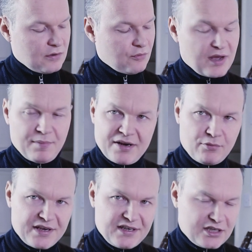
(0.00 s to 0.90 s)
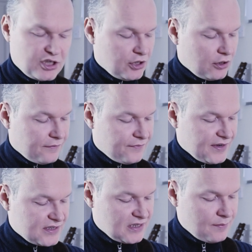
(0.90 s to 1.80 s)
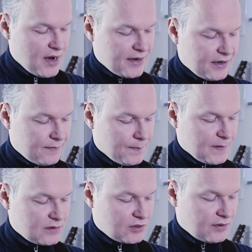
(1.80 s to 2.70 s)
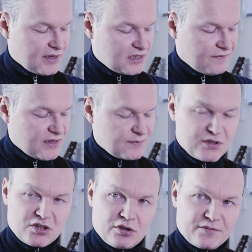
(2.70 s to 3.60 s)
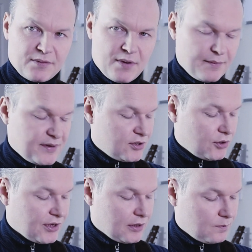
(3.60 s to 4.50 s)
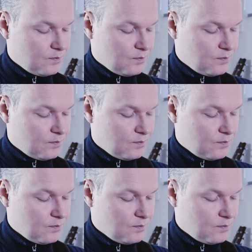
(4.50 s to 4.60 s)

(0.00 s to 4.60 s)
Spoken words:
We are, by the way, in the key of C minor. So that's the first position of C minor pentatonic.